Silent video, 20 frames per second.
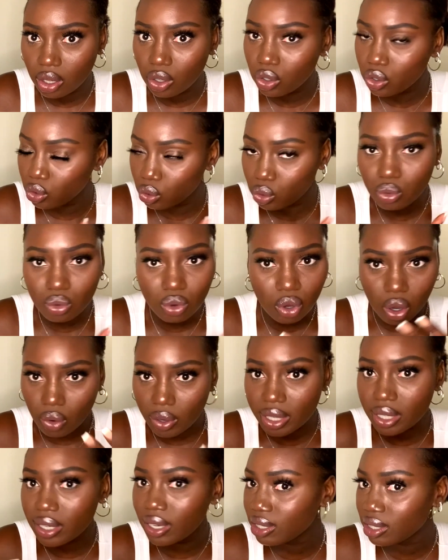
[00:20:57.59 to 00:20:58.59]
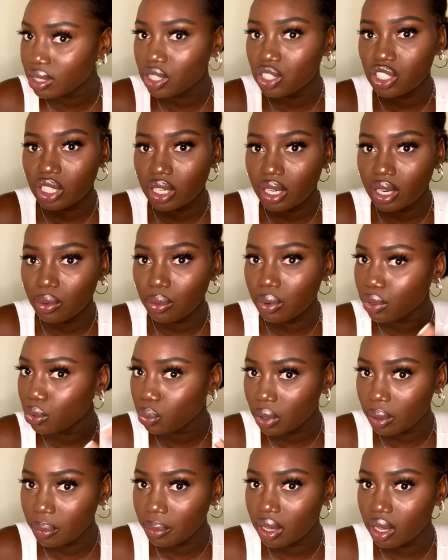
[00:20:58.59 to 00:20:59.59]
You know he does this shit with
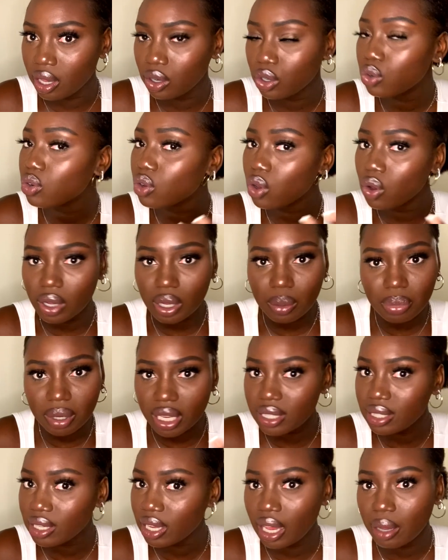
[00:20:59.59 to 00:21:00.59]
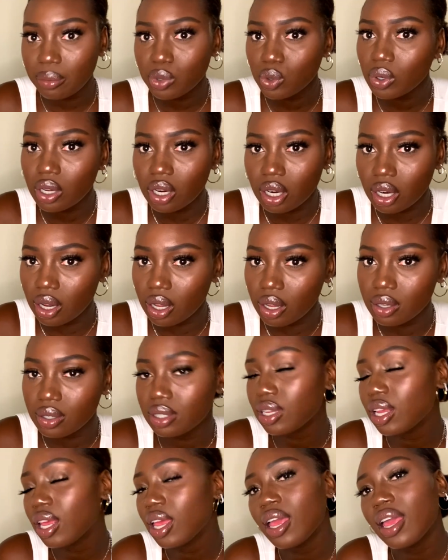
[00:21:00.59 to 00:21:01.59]
women. You know he plays games with girls,
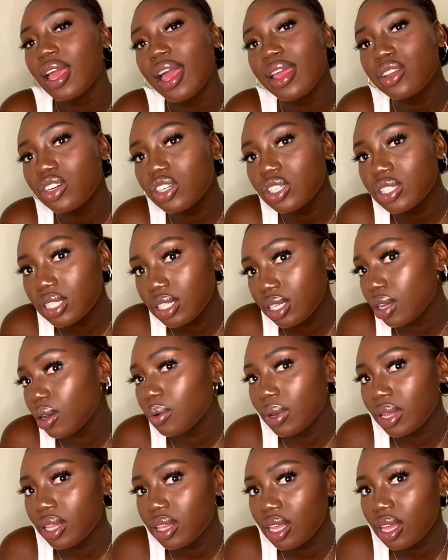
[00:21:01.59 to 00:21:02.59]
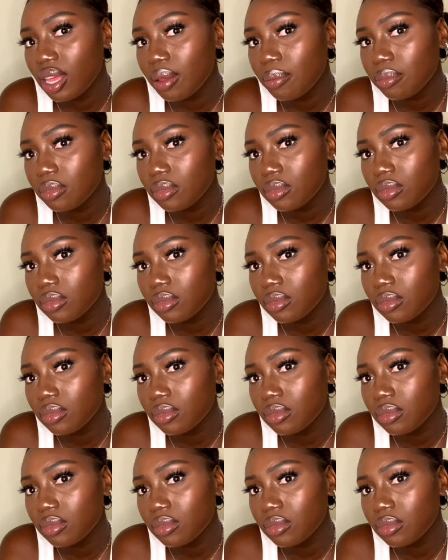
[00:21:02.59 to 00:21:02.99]
and you're still with him?